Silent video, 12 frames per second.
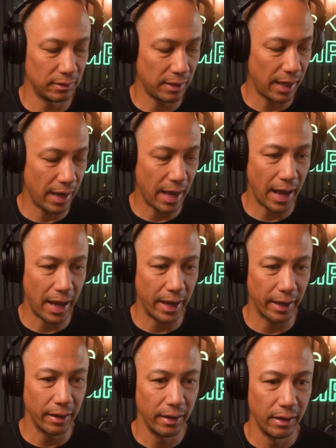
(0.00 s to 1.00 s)

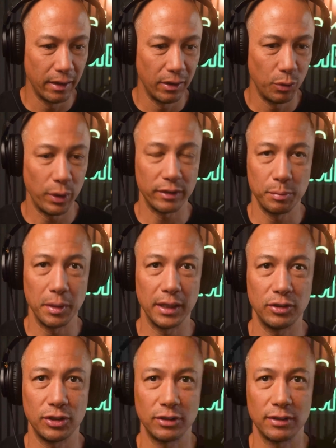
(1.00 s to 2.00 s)
AI who has
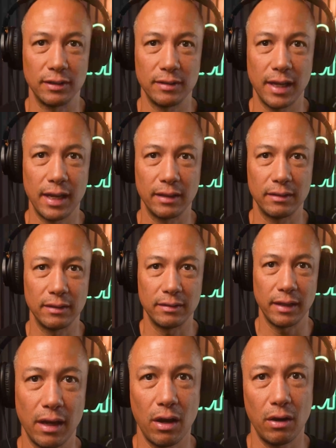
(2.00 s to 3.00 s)
malicious intent to
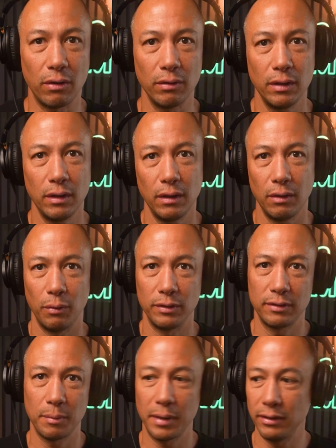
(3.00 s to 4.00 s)
say, oh, when
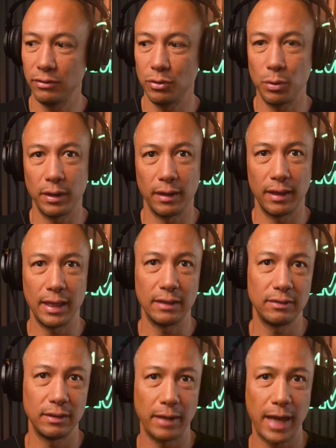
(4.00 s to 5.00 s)
somebody's doing
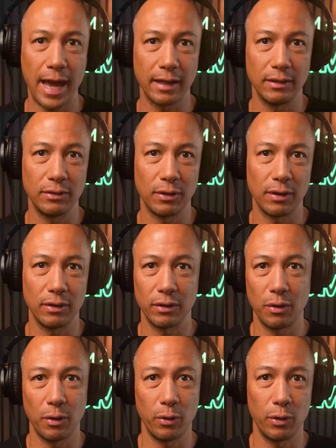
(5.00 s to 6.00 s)
this to hack into or
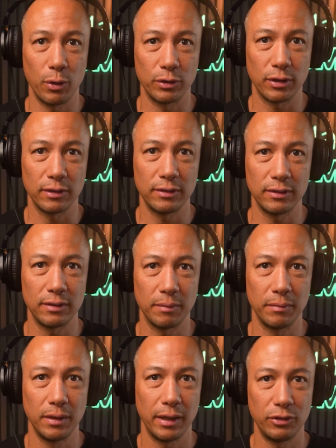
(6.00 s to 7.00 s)
go into our
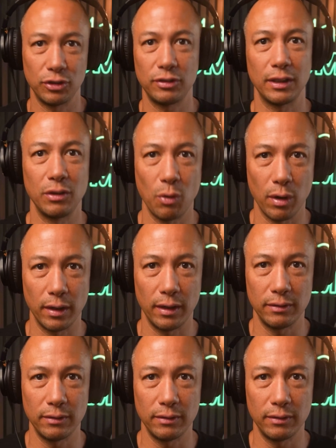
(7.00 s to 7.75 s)
system, just ignore it.